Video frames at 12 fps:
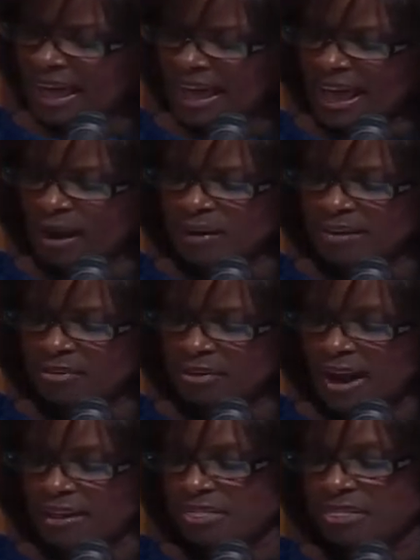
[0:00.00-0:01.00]
However,
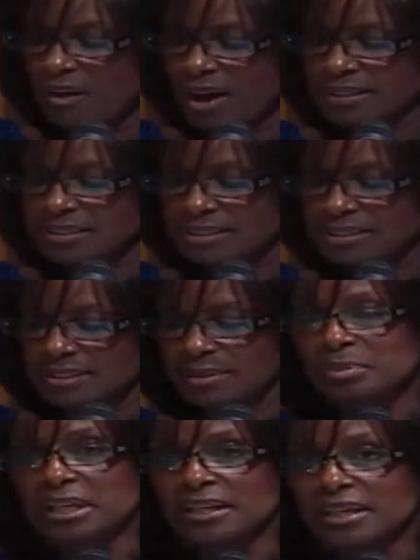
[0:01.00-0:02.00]
I thought
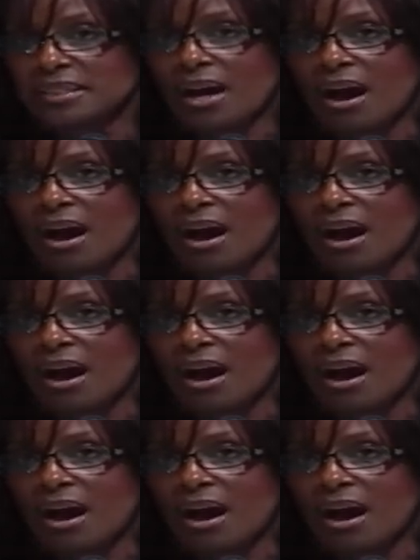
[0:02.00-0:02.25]
being in the